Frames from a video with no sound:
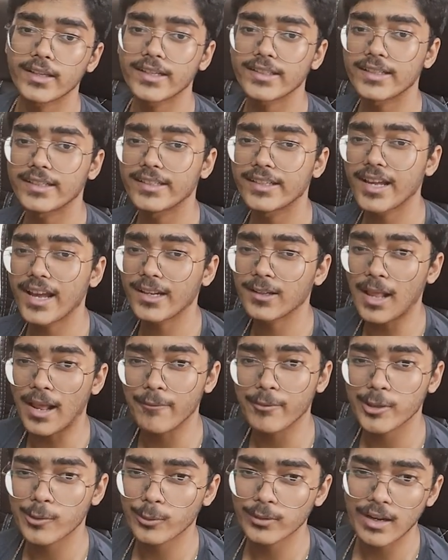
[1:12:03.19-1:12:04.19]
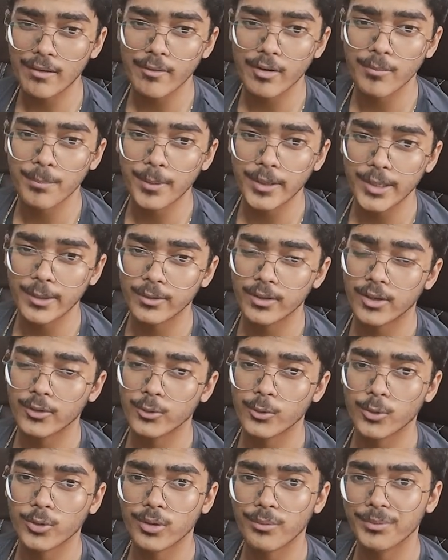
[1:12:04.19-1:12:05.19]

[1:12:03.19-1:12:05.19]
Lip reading: in India and we don't have a particular source of